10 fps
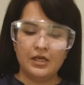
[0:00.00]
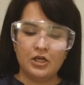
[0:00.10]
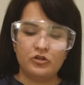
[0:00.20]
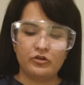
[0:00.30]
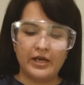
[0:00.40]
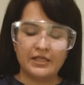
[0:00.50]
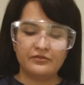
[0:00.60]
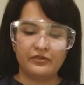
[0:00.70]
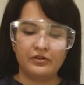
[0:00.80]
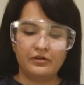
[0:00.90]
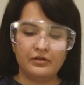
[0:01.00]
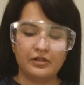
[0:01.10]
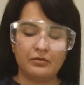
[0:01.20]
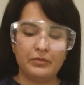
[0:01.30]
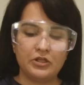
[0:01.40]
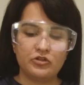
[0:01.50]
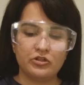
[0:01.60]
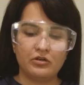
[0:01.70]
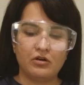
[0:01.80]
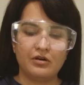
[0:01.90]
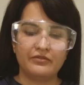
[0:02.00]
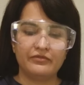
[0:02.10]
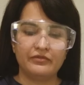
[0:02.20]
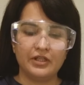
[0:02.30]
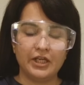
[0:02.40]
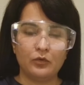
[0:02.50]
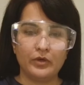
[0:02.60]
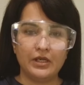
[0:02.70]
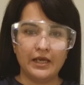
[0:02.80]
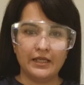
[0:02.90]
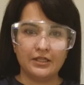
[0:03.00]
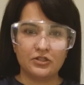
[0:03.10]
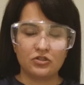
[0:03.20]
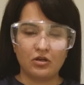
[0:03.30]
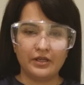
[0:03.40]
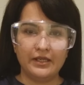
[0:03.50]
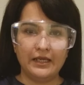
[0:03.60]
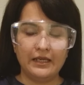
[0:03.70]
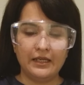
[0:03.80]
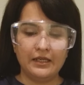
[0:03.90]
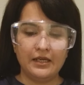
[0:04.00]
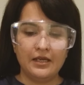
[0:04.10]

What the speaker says: transfer the mixture of liquid and solid in it,